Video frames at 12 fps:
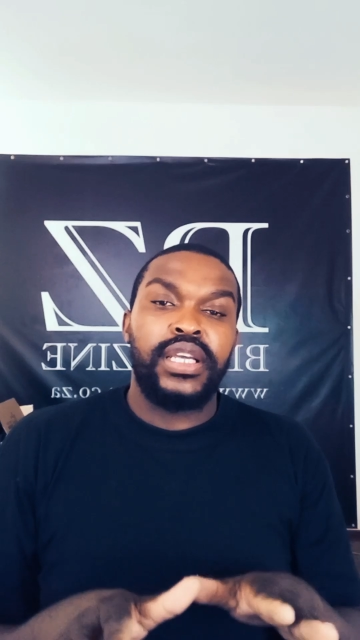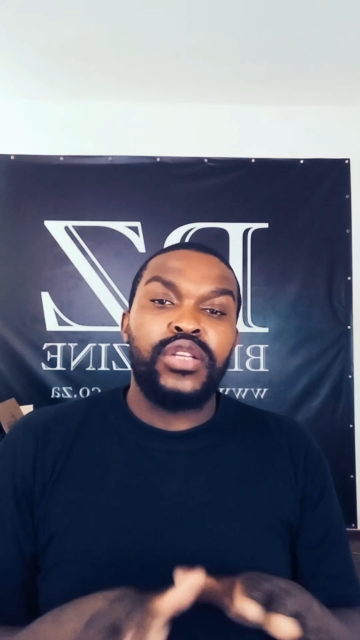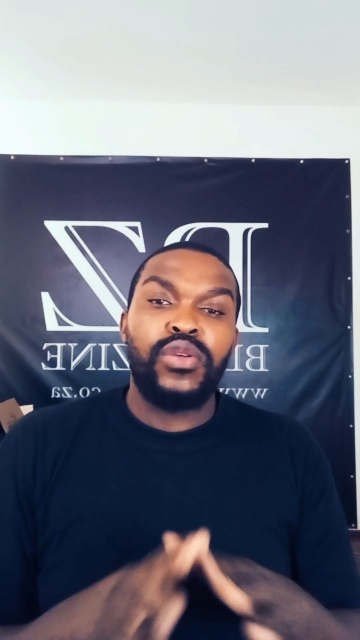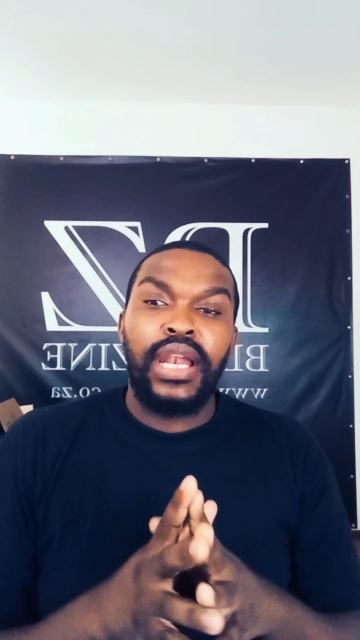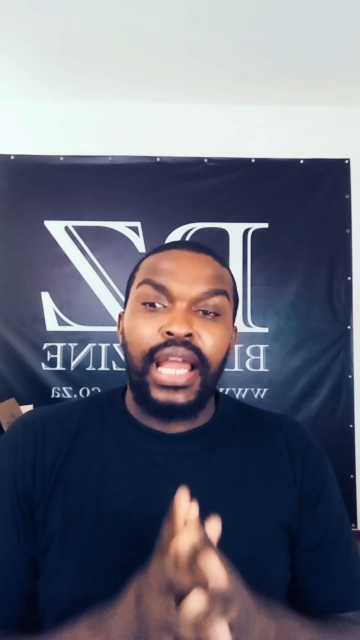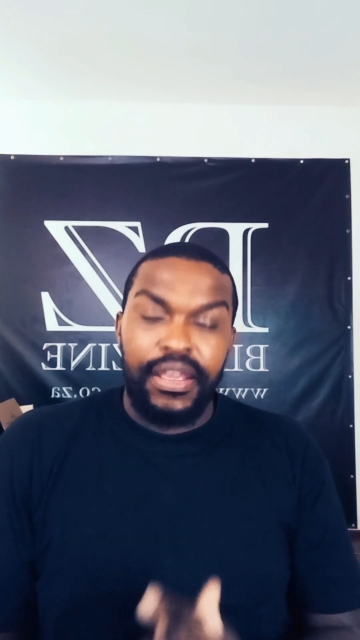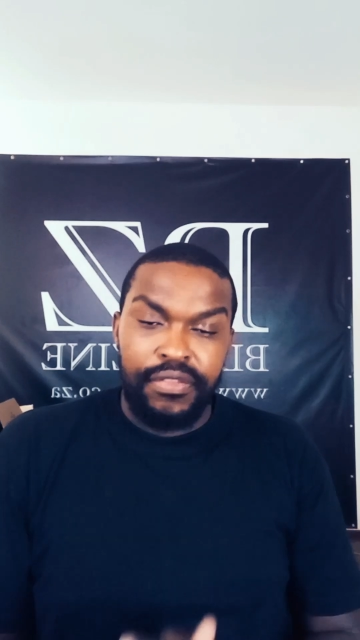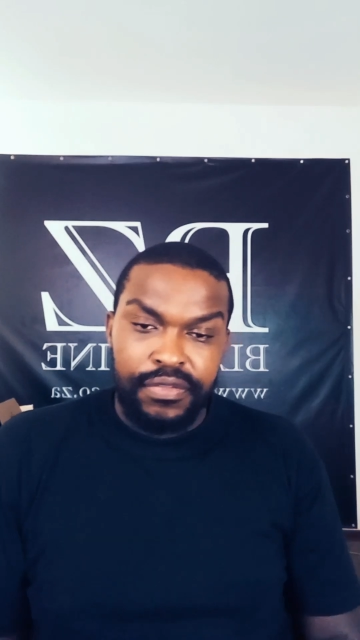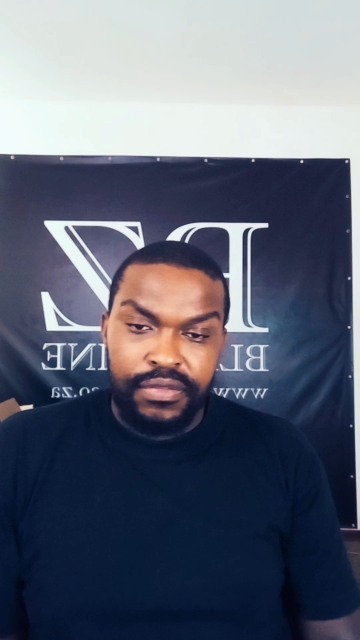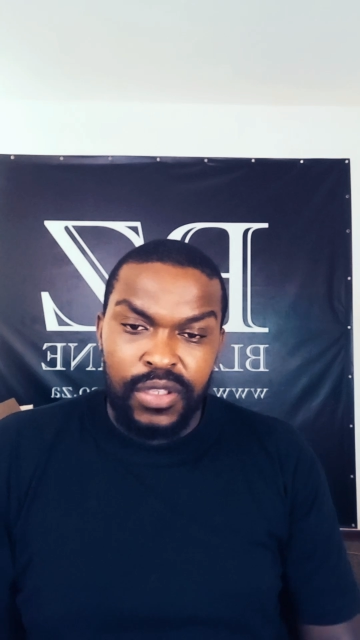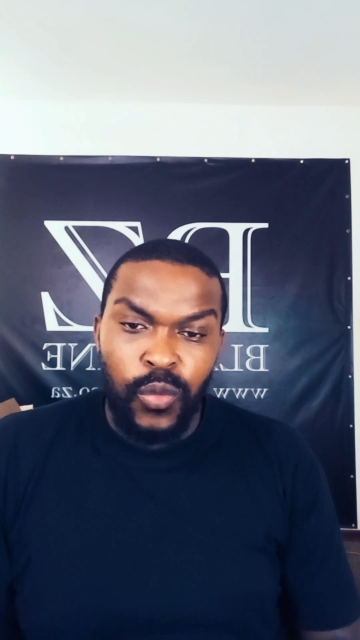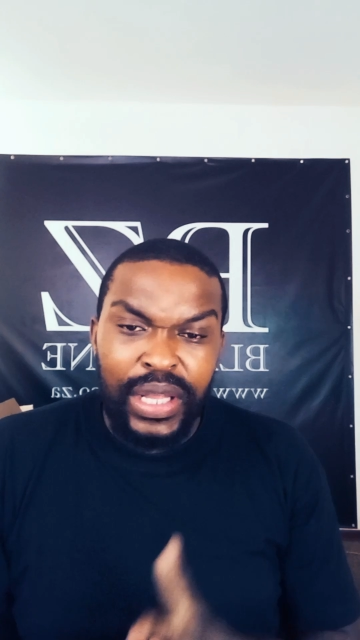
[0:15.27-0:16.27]
year, in your
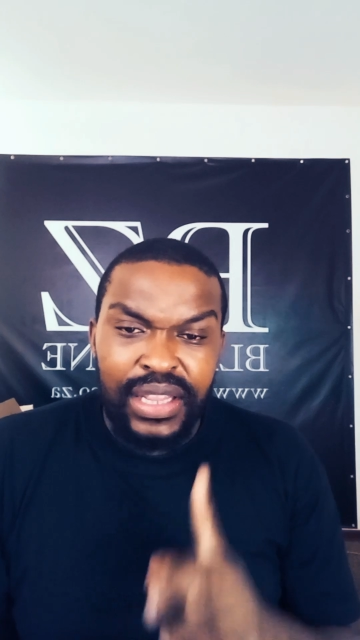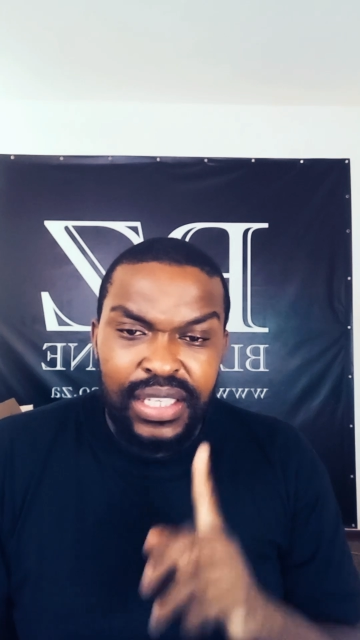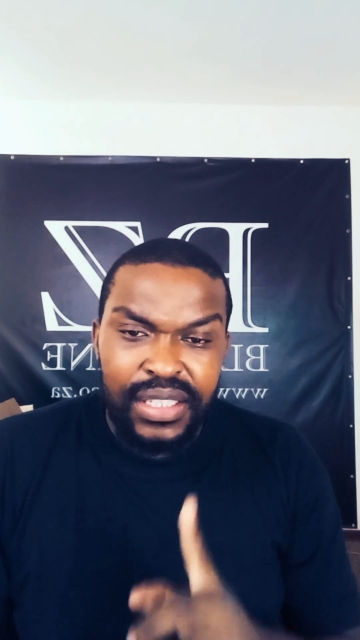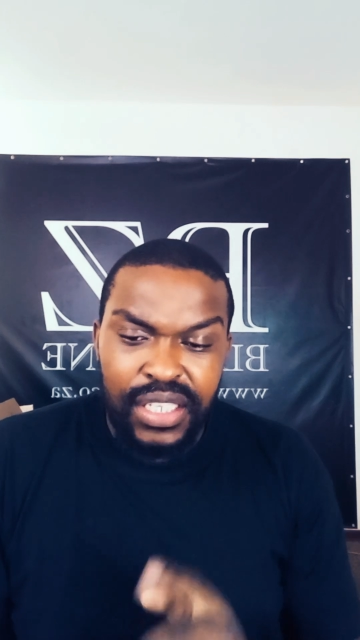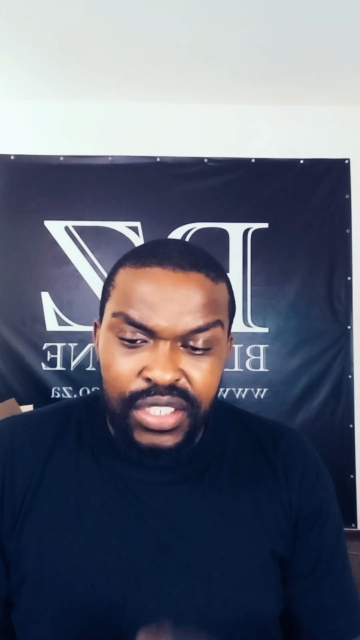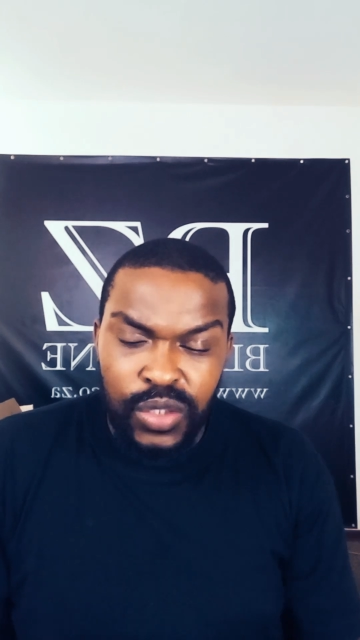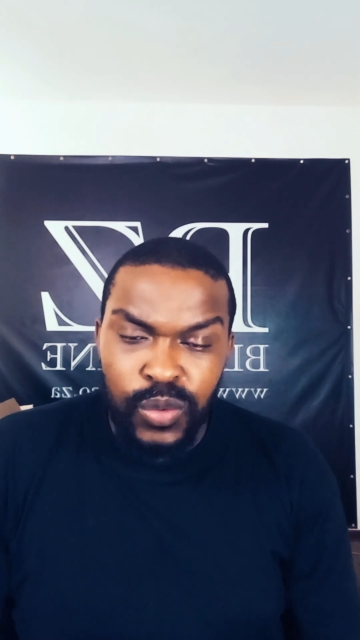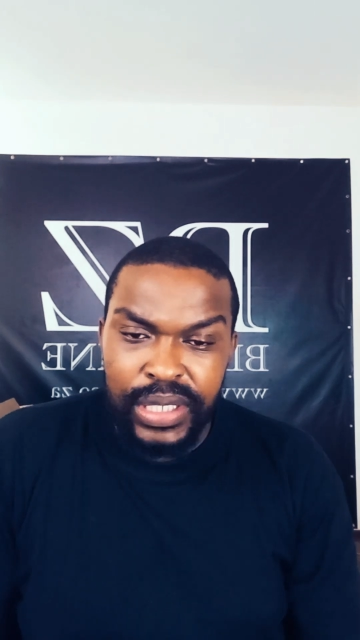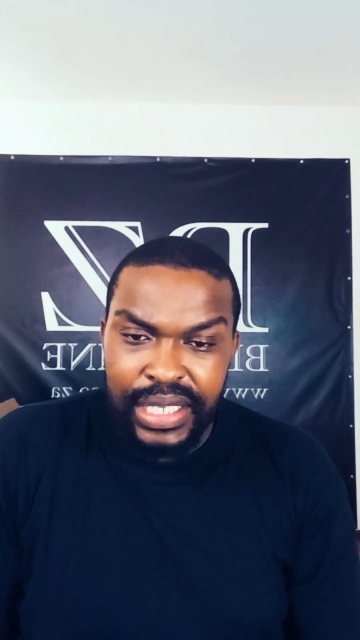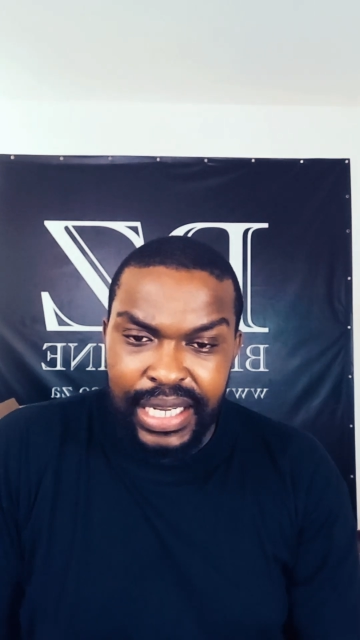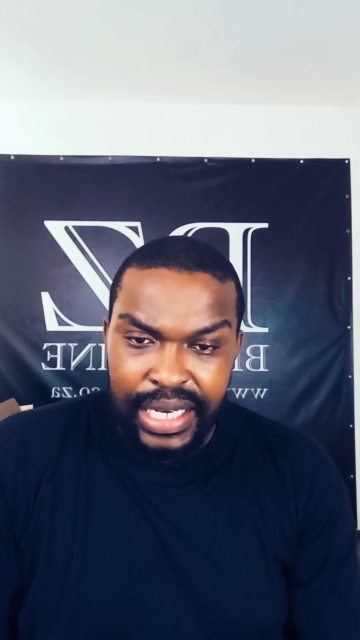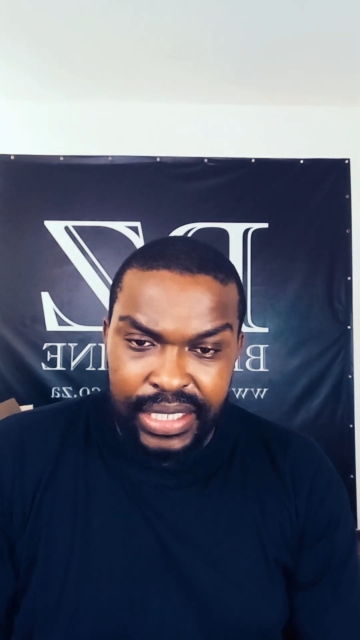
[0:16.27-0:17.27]
life, the one thing that you will
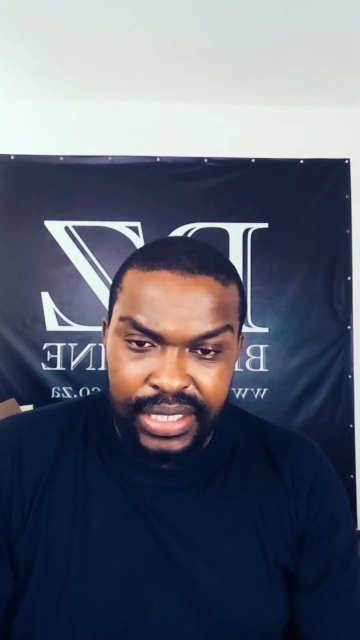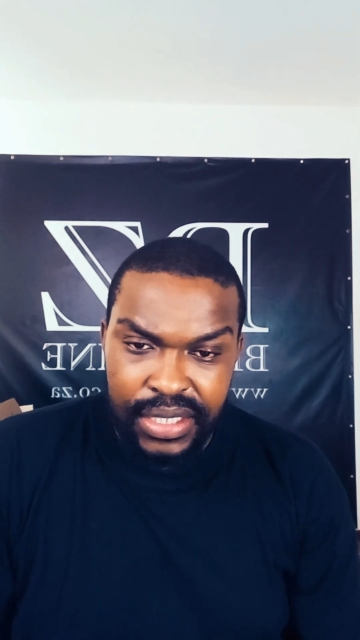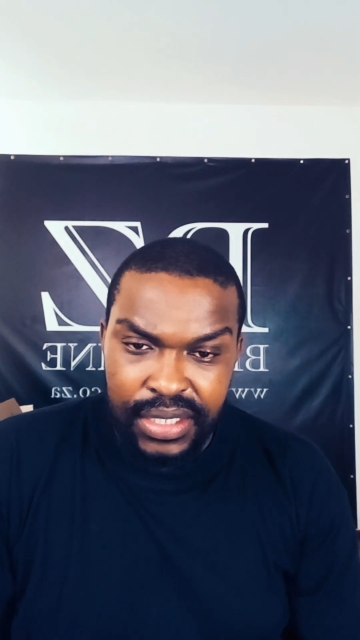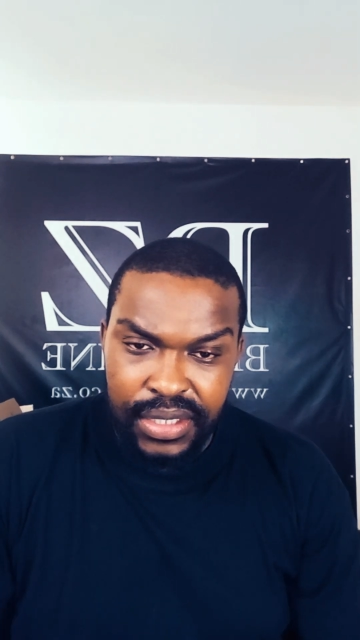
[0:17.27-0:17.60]
regret?